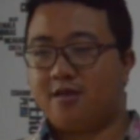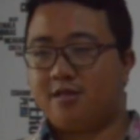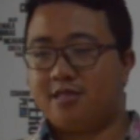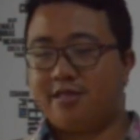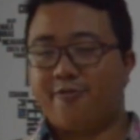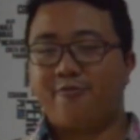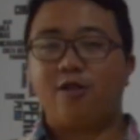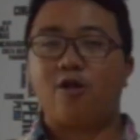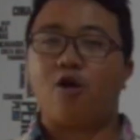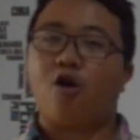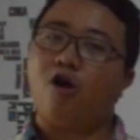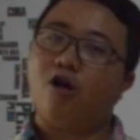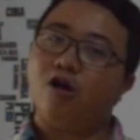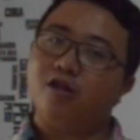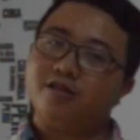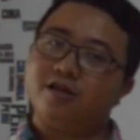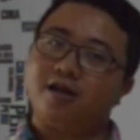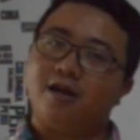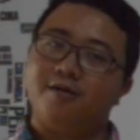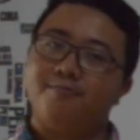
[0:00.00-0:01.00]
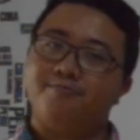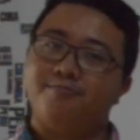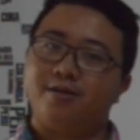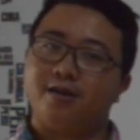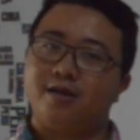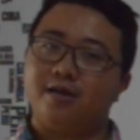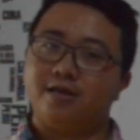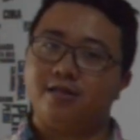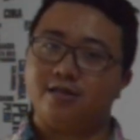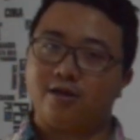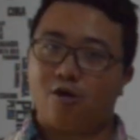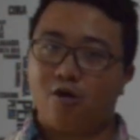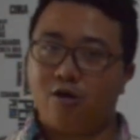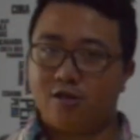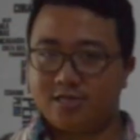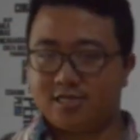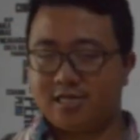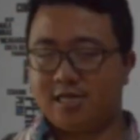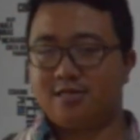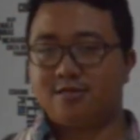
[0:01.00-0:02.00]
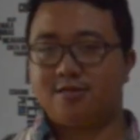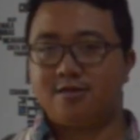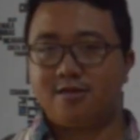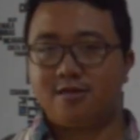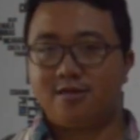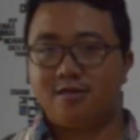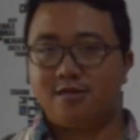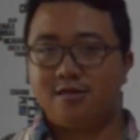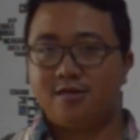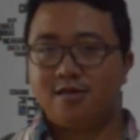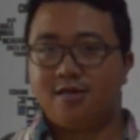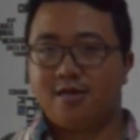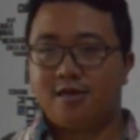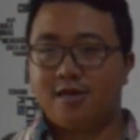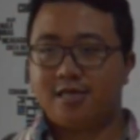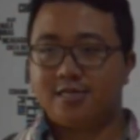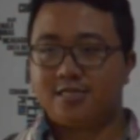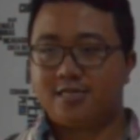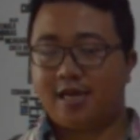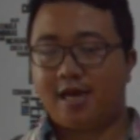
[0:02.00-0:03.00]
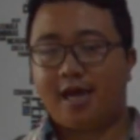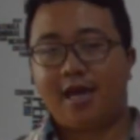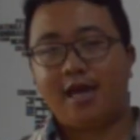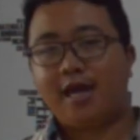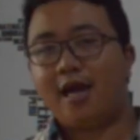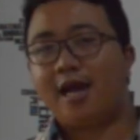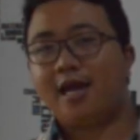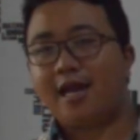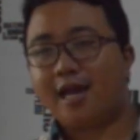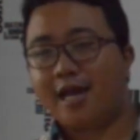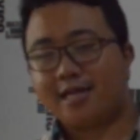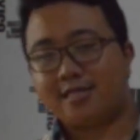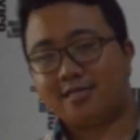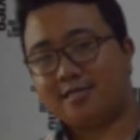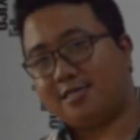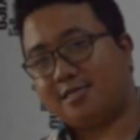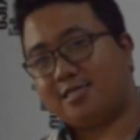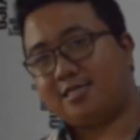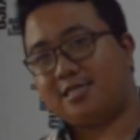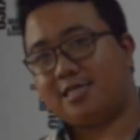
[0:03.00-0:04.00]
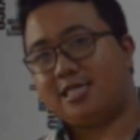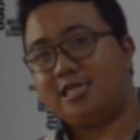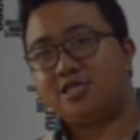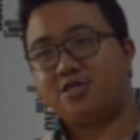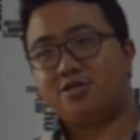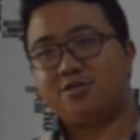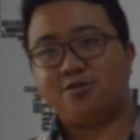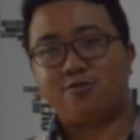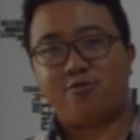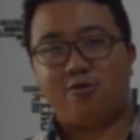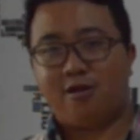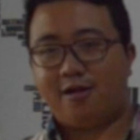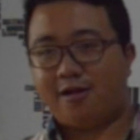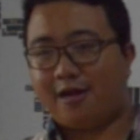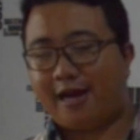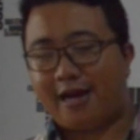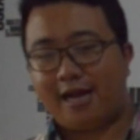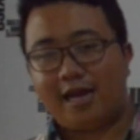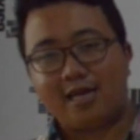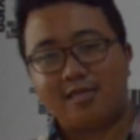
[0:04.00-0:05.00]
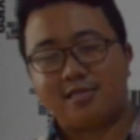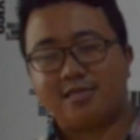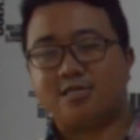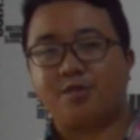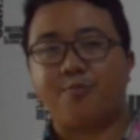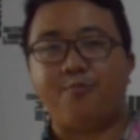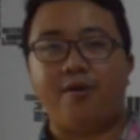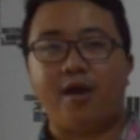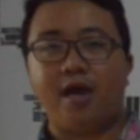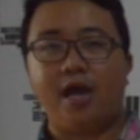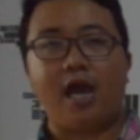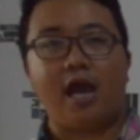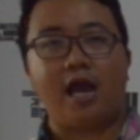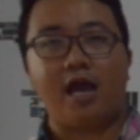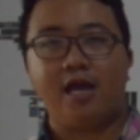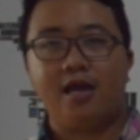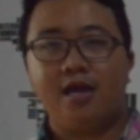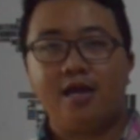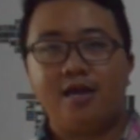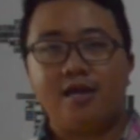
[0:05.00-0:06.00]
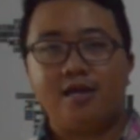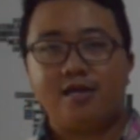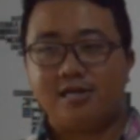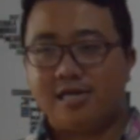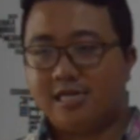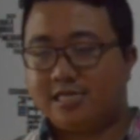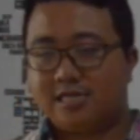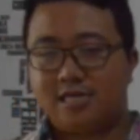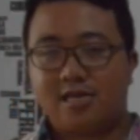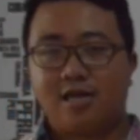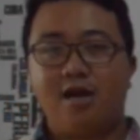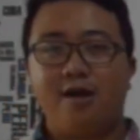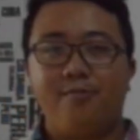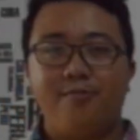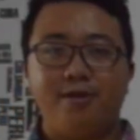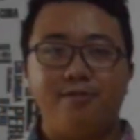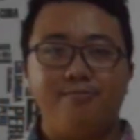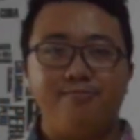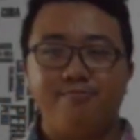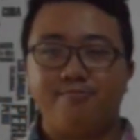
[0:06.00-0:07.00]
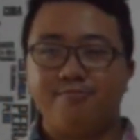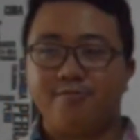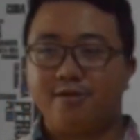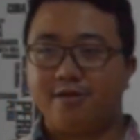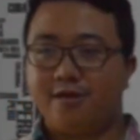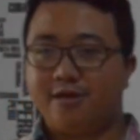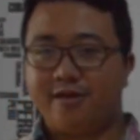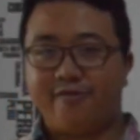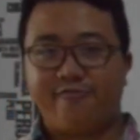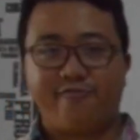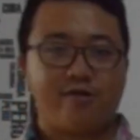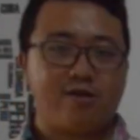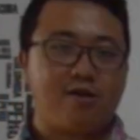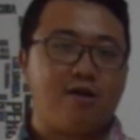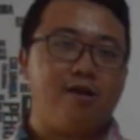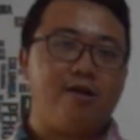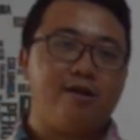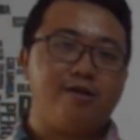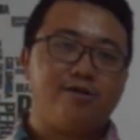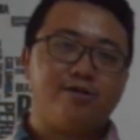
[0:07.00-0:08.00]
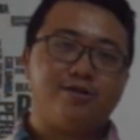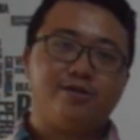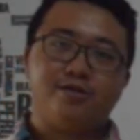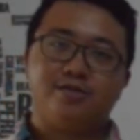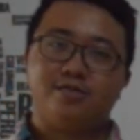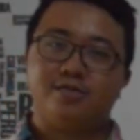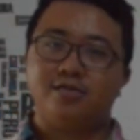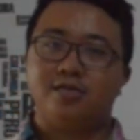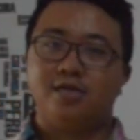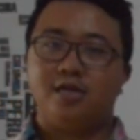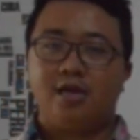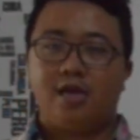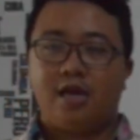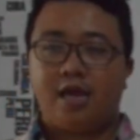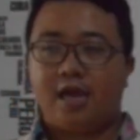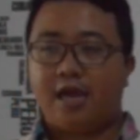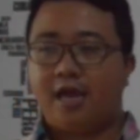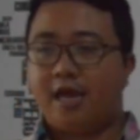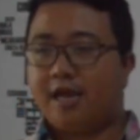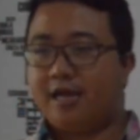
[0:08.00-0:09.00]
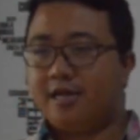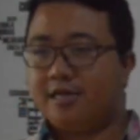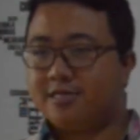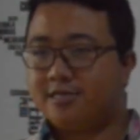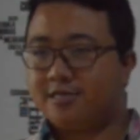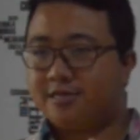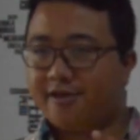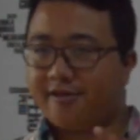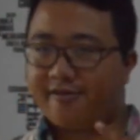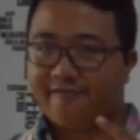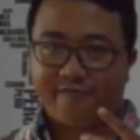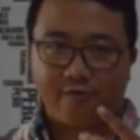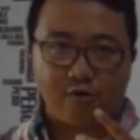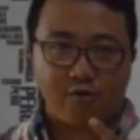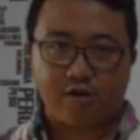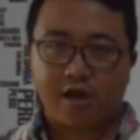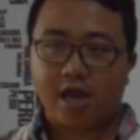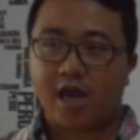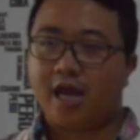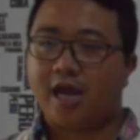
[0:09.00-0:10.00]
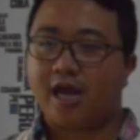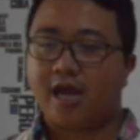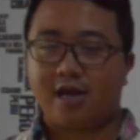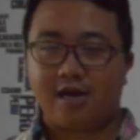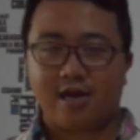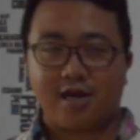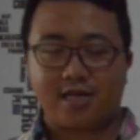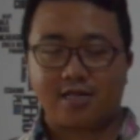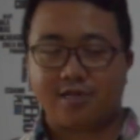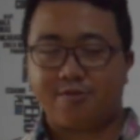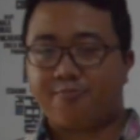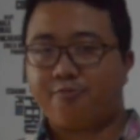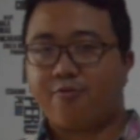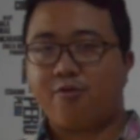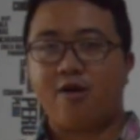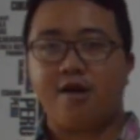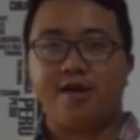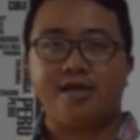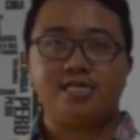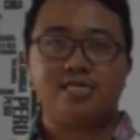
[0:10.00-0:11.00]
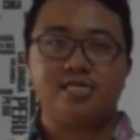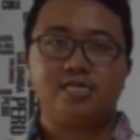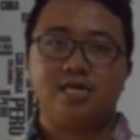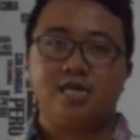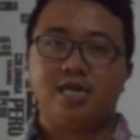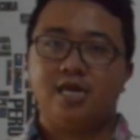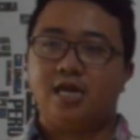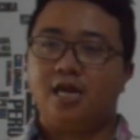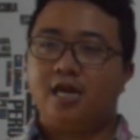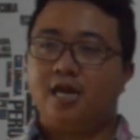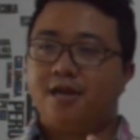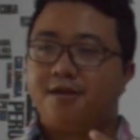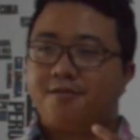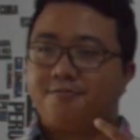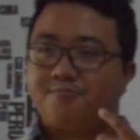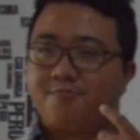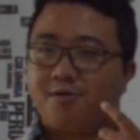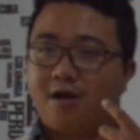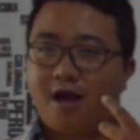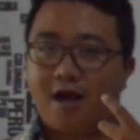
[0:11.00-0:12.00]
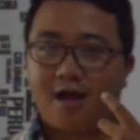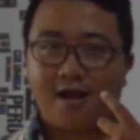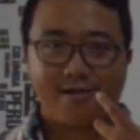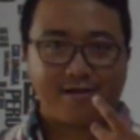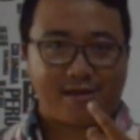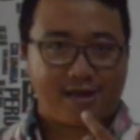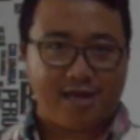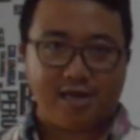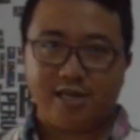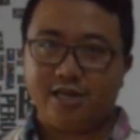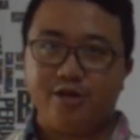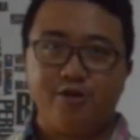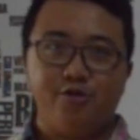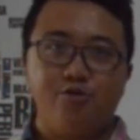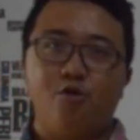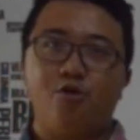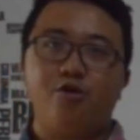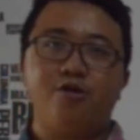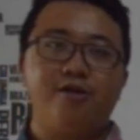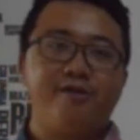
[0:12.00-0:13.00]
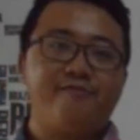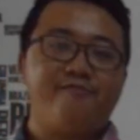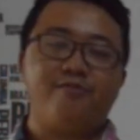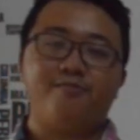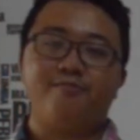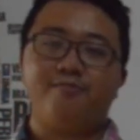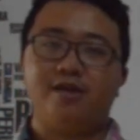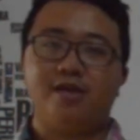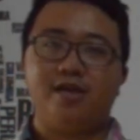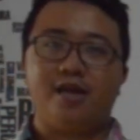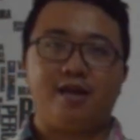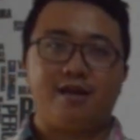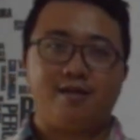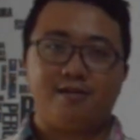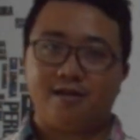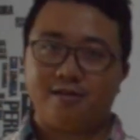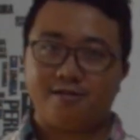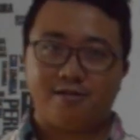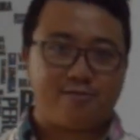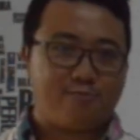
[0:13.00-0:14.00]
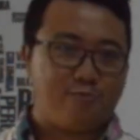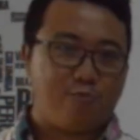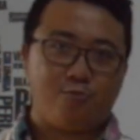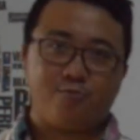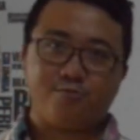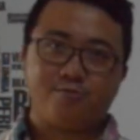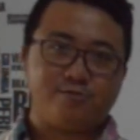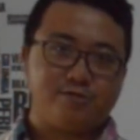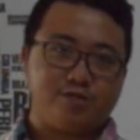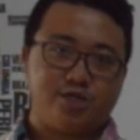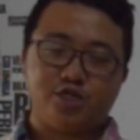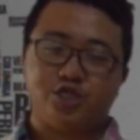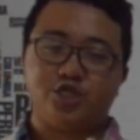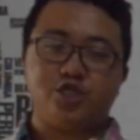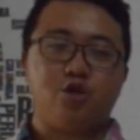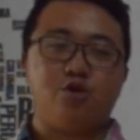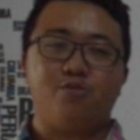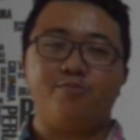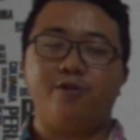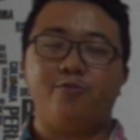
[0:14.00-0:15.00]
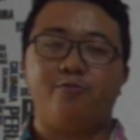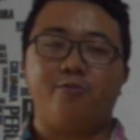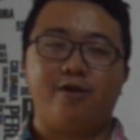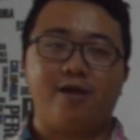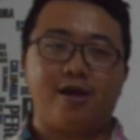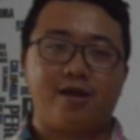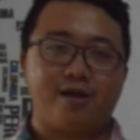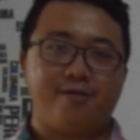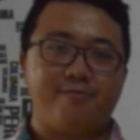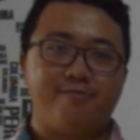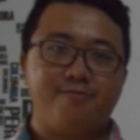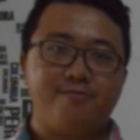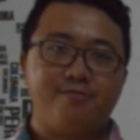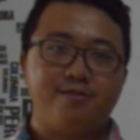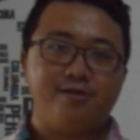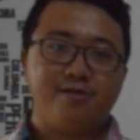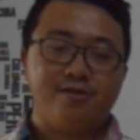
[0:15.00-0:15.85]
they will call the company, the call center, and say, hey, I like this t-shirt, or I like this bag, does it come in different colors, and if okay, I like the price, can you order it for me and just show me where I can,